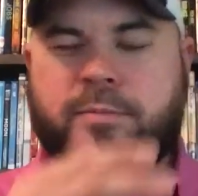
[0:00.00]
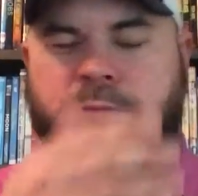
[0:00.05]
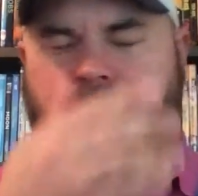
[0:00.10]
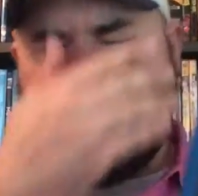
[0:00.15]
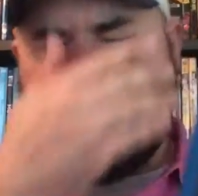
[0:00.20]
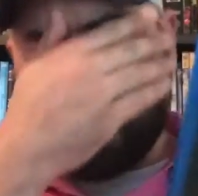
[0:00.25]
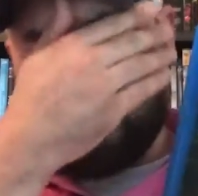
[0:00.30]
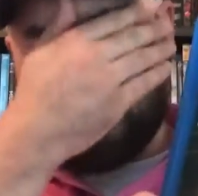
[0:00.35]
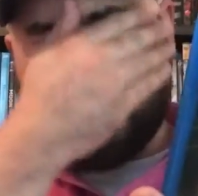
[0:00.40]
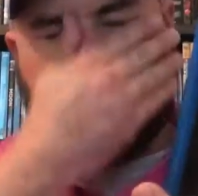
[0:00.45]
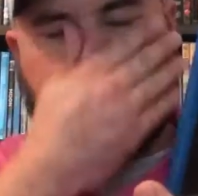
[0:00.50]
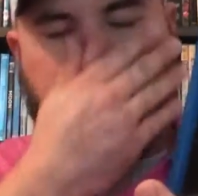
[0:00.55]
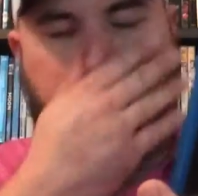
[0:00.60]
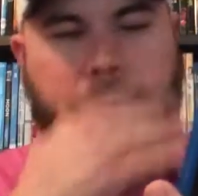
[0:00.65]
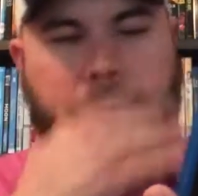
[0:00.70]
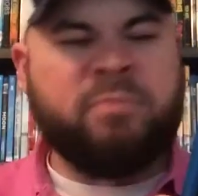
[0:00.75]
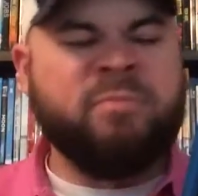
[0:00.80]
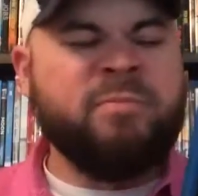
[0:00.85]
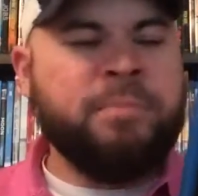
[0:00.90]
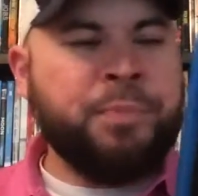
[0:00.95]
films,
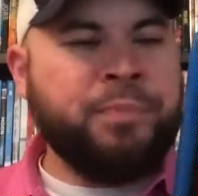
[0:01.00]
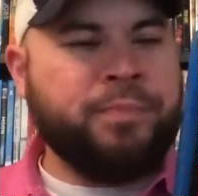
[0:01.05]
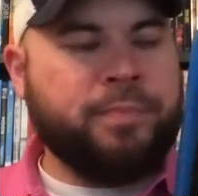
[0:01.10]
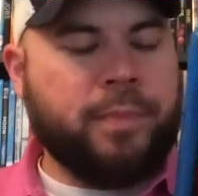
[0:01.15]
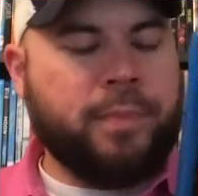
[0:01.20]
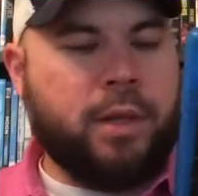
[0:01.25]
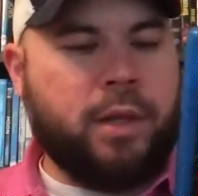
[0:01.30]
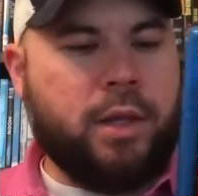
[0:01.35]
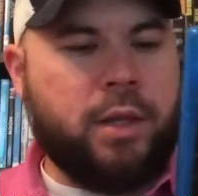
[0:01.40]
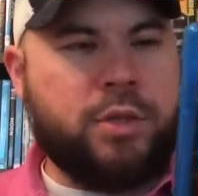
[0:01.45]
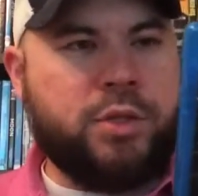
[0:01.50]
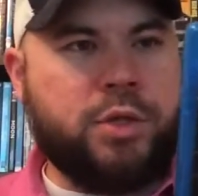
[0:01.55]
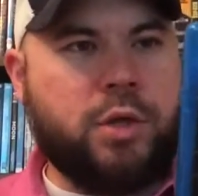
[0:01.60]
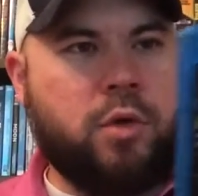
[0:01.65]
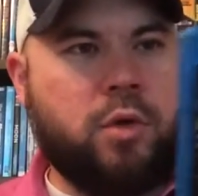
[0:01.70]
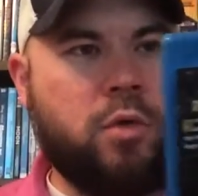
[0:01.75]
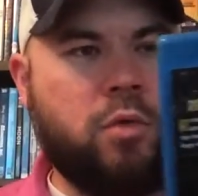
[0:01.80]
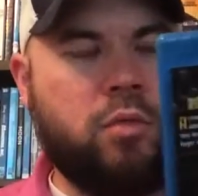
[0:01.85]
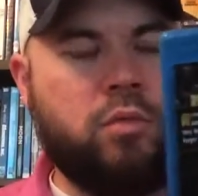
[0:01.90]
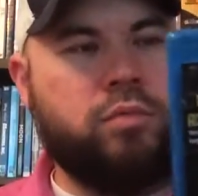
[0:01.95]
and
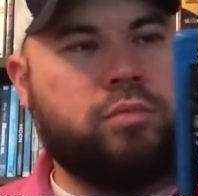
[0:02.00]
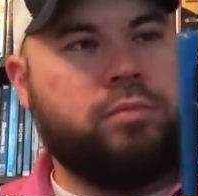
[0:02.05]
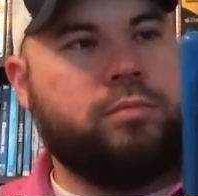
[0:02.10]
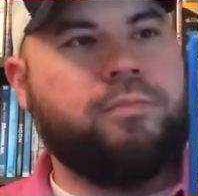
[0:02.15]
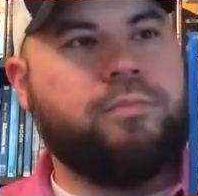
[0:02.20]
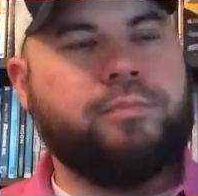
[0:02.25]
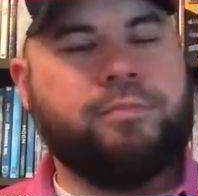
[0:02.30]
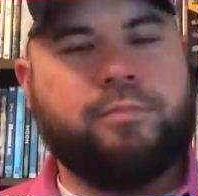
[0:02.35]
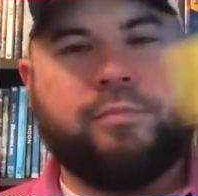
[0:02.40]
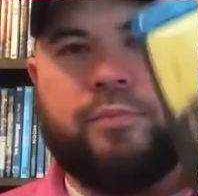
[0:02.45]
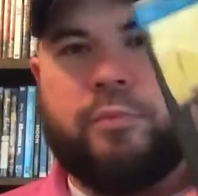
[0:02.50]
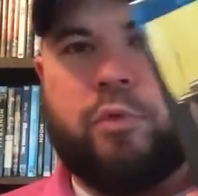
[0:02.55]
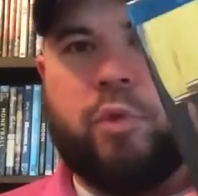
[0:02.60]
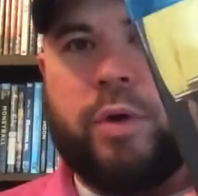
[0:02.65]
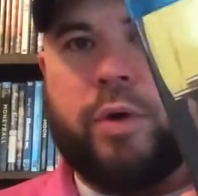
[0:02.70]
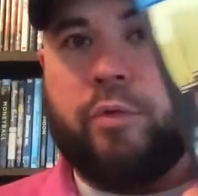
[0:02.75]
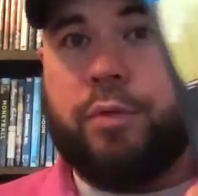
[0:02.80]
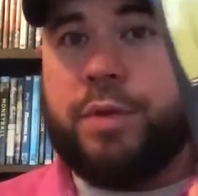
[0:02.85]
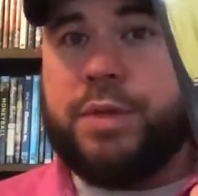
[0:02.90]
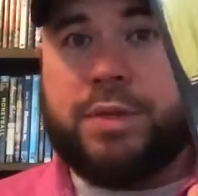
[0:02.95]
so for
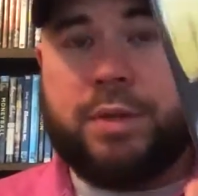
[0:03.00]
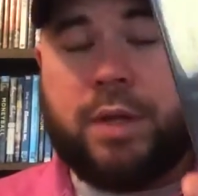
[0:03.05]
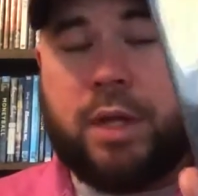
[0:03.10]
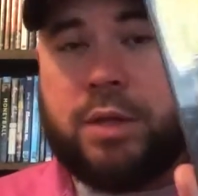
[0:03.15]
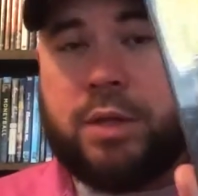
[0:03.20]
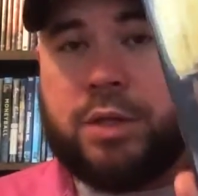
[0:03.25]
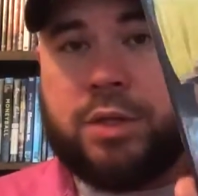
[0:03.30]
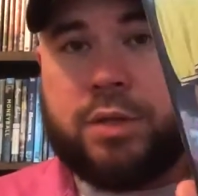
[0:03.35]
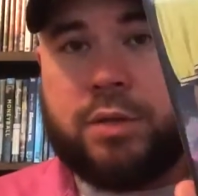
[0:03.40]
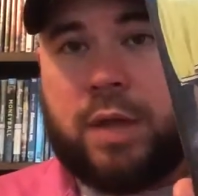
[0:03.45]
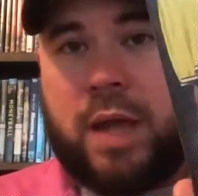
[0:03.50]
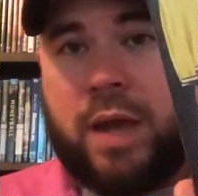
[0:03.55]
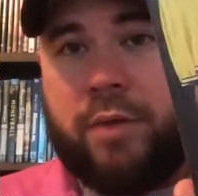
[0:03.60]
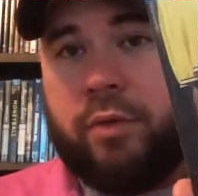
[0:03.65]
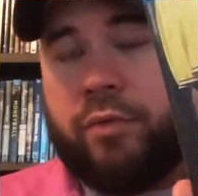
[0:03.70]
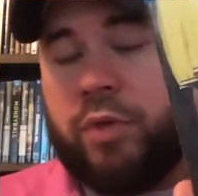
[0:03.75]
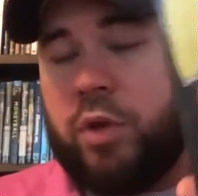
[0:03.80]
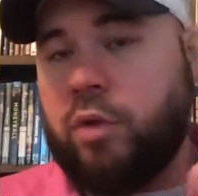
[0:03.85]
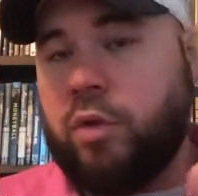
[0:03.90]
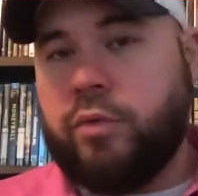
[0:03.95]
whatever reason they just have a
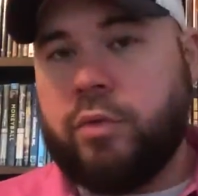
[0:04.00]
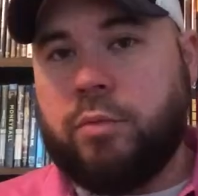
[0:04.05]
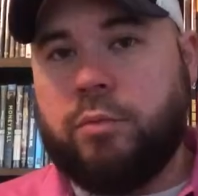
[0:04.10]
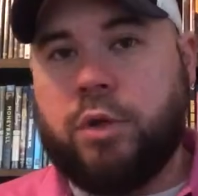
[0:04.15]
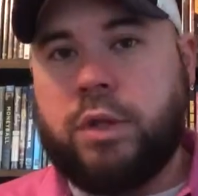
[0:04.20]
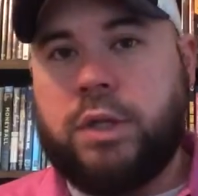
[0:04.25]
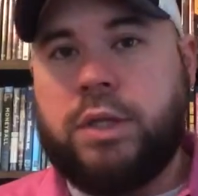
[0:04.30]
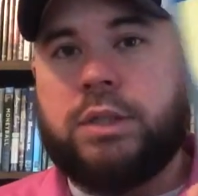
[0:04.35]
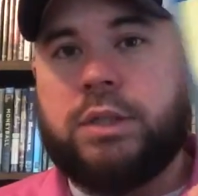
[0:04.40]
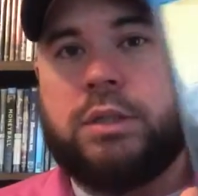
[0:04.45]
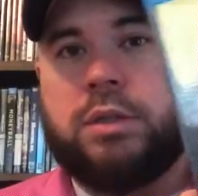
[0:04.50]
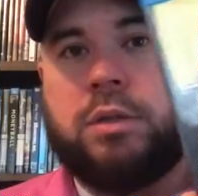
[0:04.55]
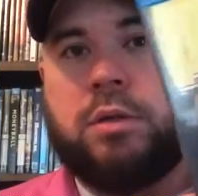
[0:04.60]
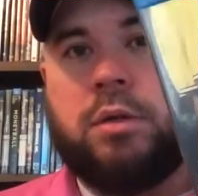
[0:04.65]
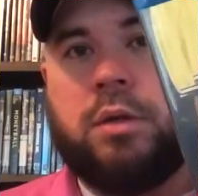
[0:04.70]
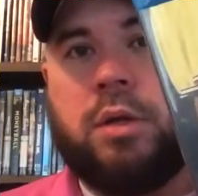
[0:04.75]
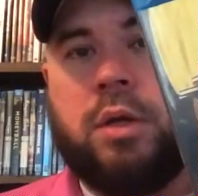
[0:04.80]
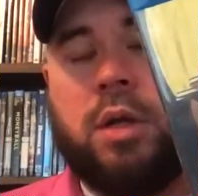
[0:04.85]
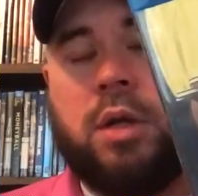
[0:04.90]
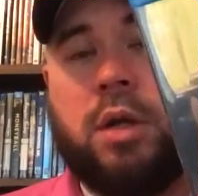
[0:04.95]
few of them released
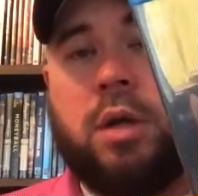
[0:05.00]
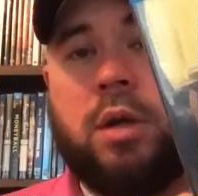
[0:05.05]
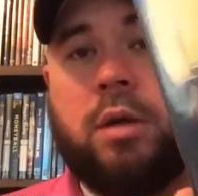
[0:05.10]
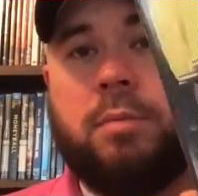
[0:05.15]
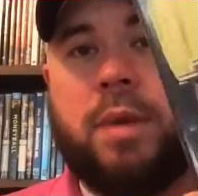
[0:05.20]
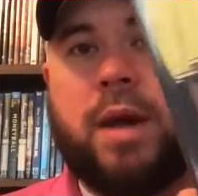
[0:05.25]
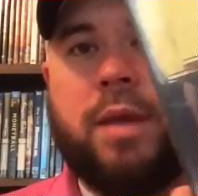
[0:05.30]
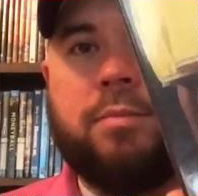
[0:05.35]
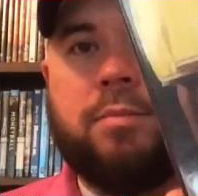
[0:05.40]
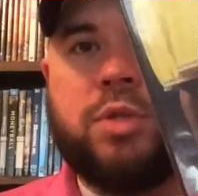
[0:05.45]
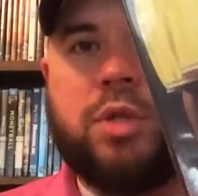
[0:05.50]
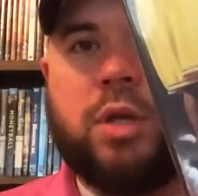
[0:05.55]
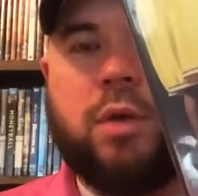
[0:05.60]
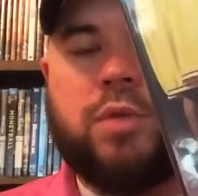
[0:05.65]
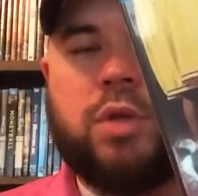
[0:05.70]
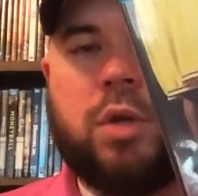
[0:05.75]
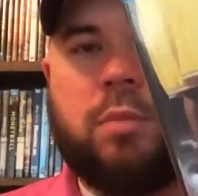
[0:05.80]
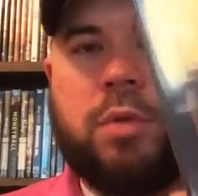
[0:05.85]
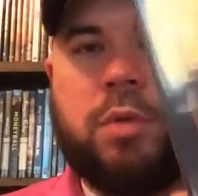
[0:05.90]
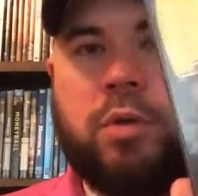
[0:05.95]
by themselves
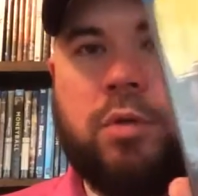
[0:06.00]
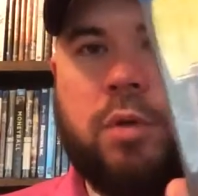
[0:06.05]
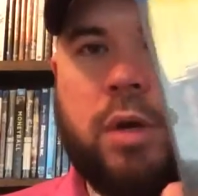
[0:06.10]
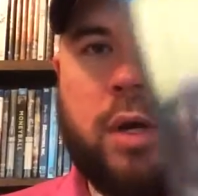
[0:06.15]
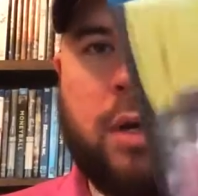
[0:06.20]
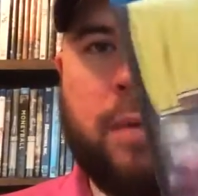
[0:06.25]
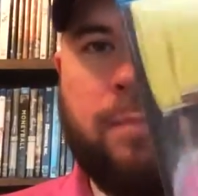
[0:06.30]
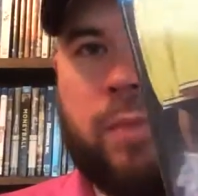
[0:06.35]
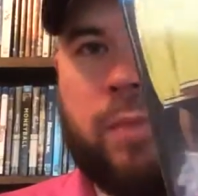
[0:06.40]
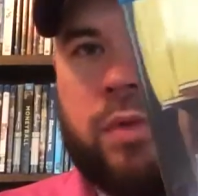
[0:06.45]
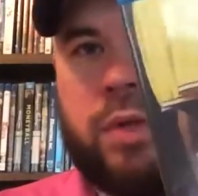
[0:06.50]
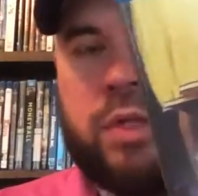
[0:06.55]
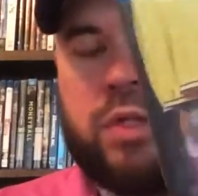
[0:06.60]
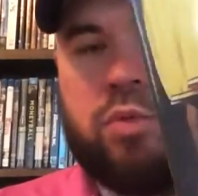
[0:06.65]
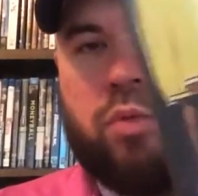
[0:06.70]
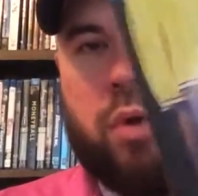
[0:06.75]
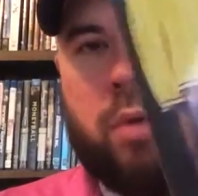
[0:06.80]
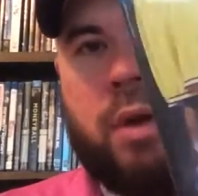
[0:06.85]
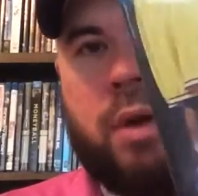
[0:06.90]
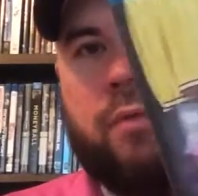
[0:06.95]
on Blu-ray, and this is
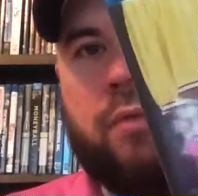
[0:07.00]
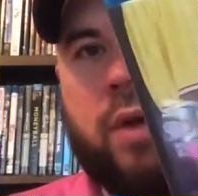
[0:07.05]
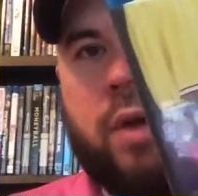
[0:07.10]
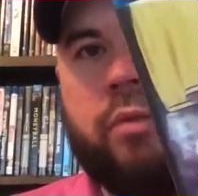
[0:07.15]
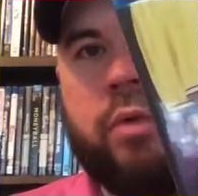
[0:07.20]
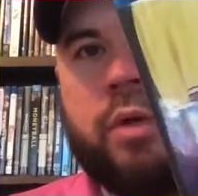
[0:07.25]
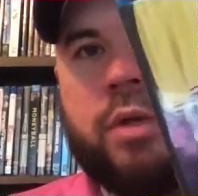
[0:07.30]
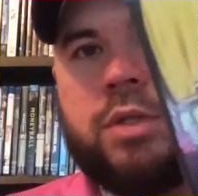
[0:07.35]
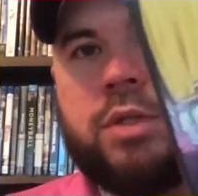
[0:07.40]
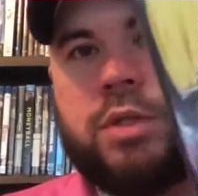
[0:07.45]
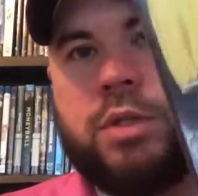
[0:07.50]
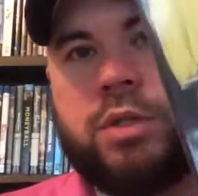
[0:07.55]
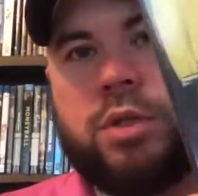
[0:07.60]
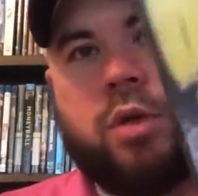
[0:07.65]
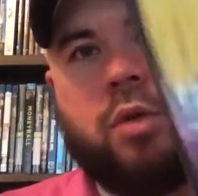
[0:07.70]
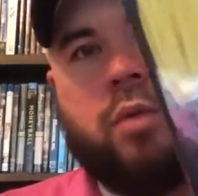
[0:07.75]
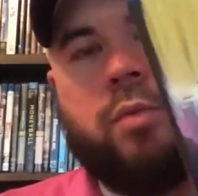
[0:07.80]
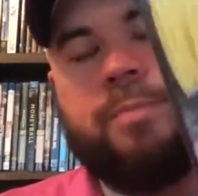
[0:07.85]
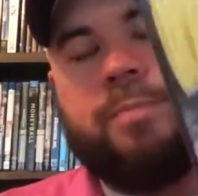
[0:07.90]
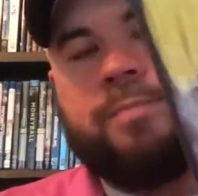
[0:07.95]
one of my favorites, so